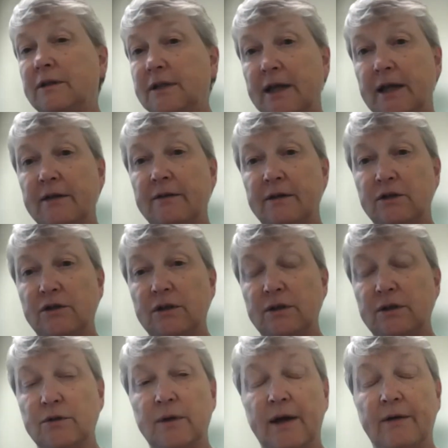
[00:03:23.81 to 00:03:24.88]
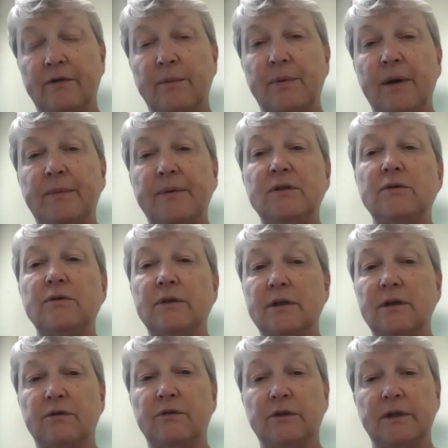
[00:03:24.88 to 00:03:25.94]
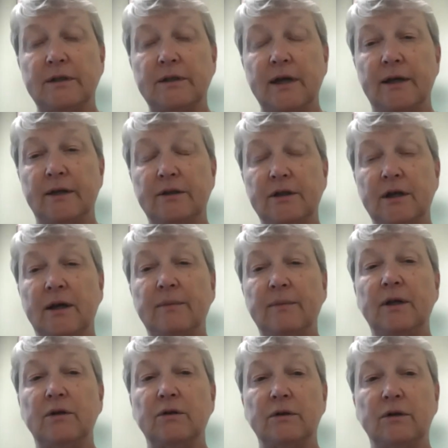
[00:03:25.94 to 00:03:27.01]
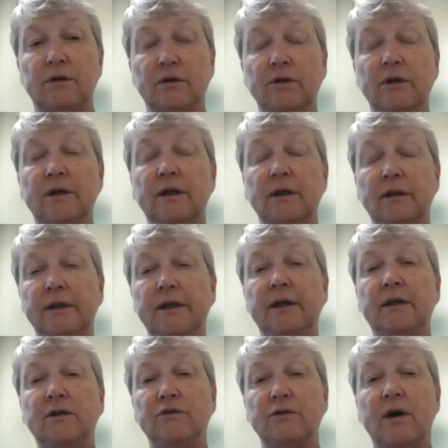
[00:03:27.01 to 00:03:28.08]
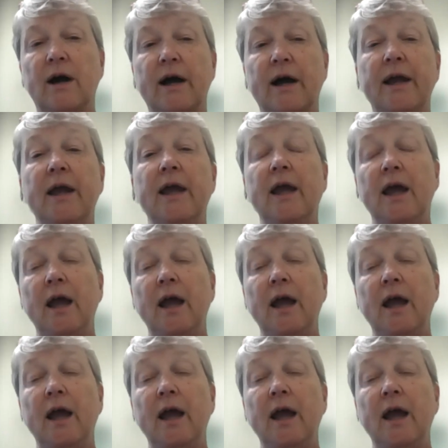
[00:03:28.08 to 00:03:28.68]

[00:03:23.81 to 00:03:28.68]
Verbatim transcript: day that she's due to have the puppies do it several days ahead of time get her good and clean and dry